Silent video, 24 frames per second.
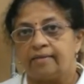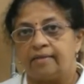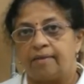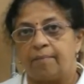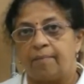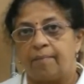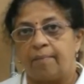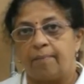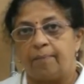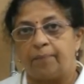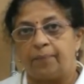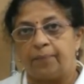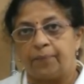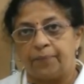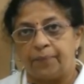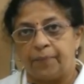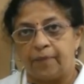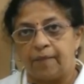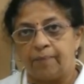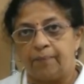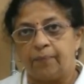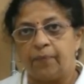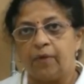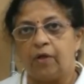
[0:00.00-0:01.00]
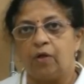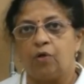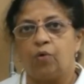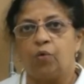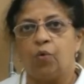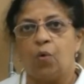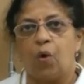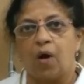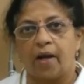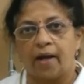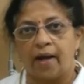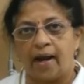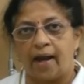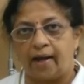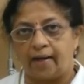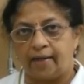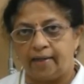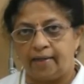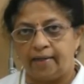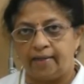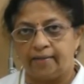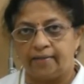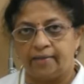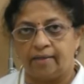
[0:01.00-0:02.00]
the people who are
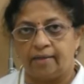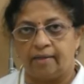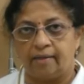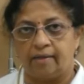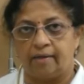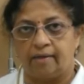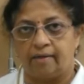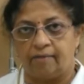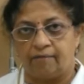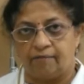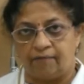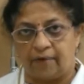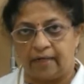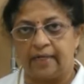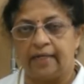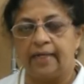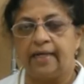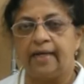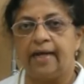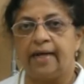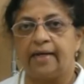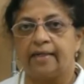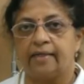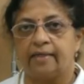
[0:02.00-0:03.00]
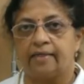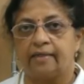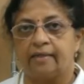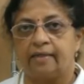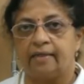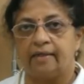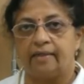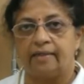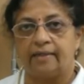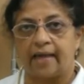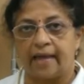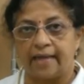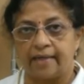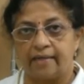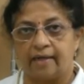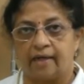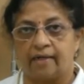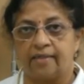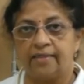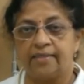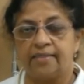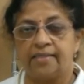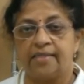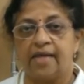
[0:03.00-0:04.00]
handling the ventilator like
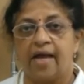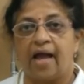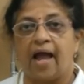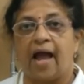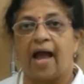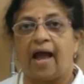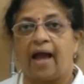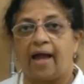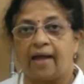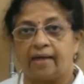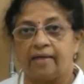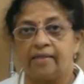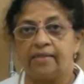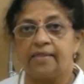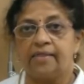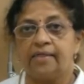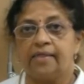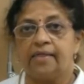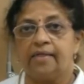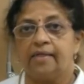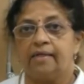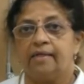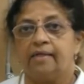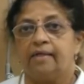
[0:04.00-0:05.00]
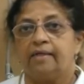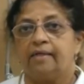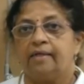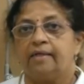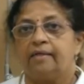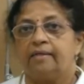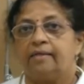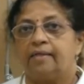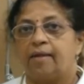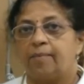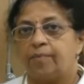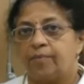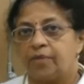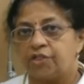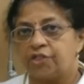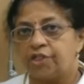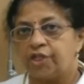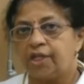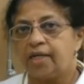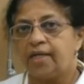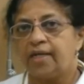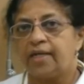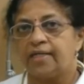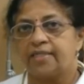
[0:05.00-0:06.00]
us and the
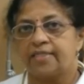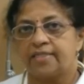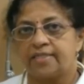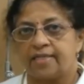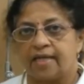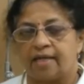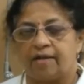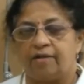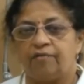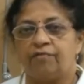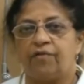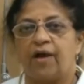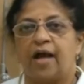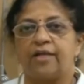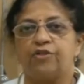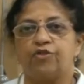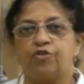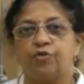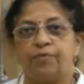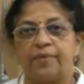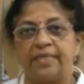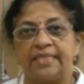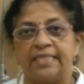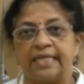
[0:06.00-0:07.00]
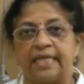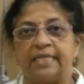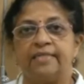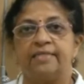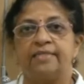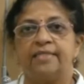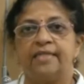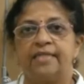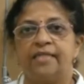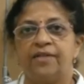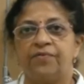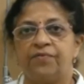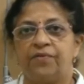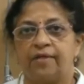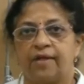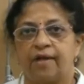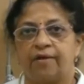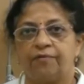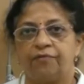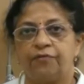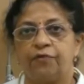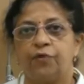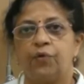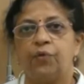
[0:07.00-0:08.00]
machine itself has to be sensitive
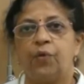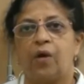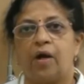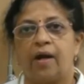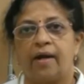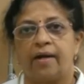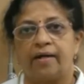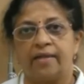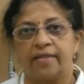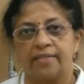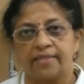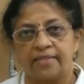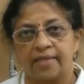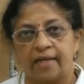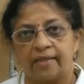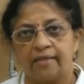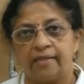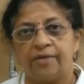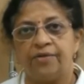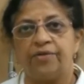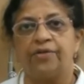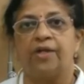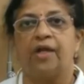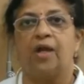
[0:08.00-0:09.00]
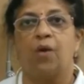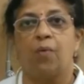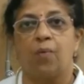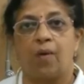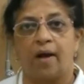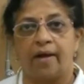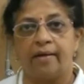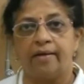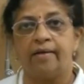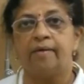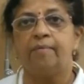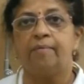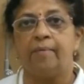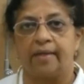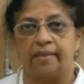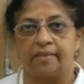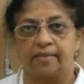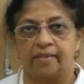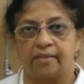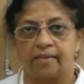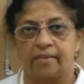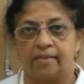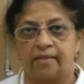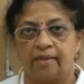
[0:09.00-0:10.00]
enough to understand the
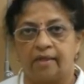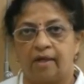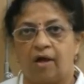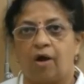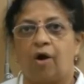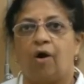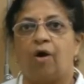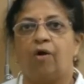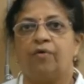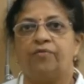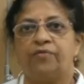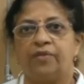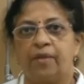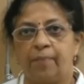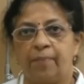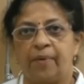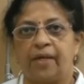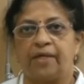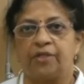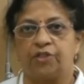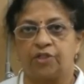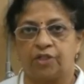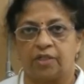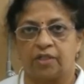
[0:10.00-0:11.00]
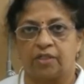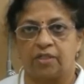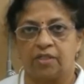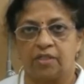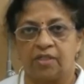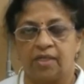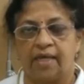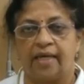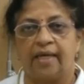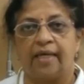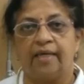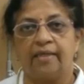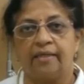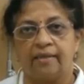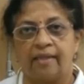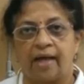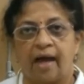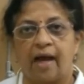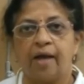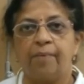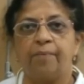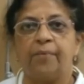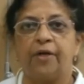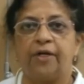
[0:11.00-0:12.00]
requirement of the patient in
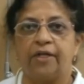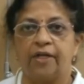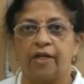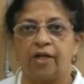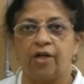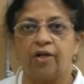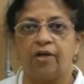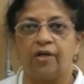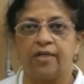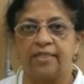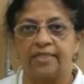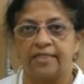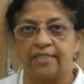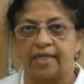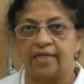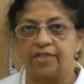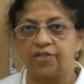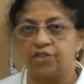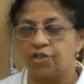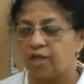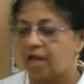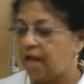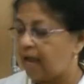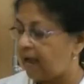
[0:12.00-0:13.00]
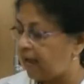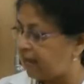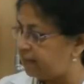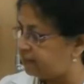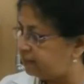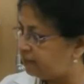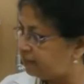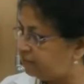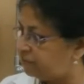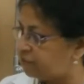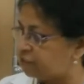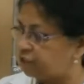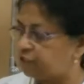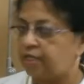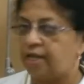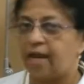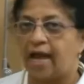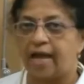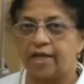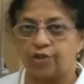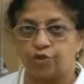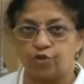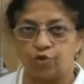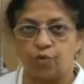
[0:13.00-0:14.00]
that particular stage, and the machine
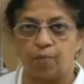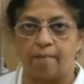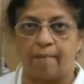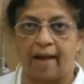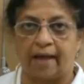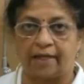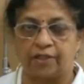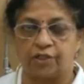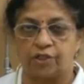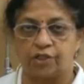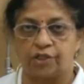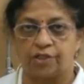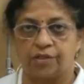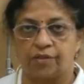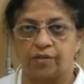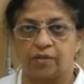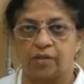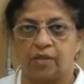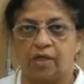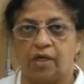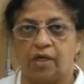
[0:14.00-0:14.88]
has to match.